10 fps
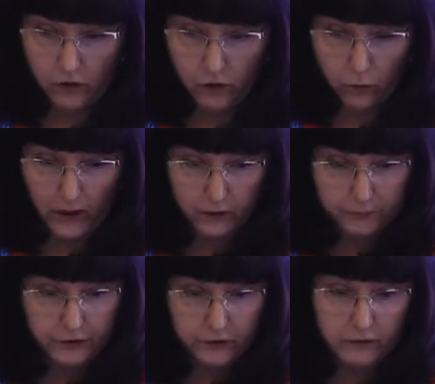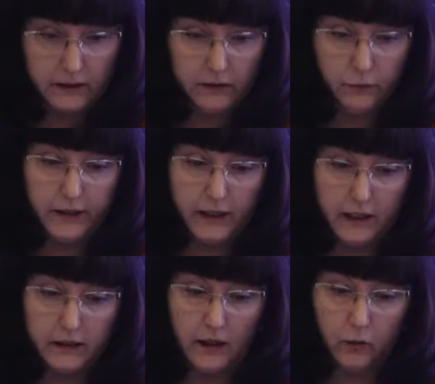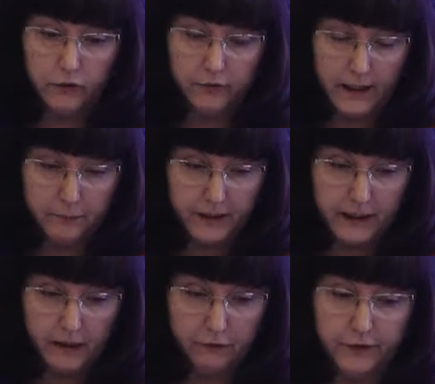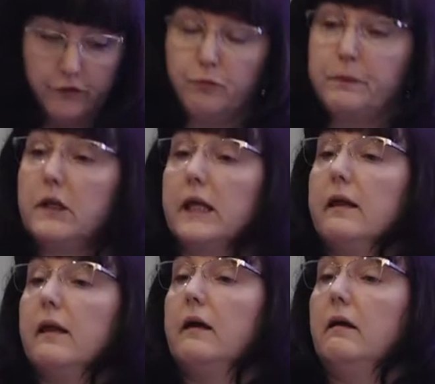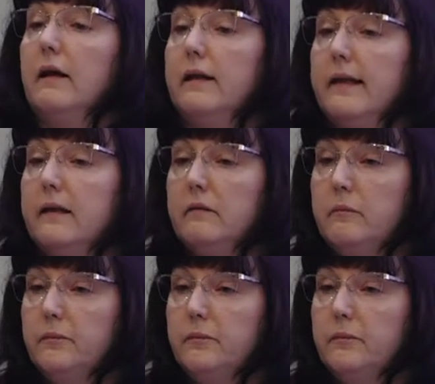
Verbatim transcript: So one opportunity we are now developing is fish processing cluster.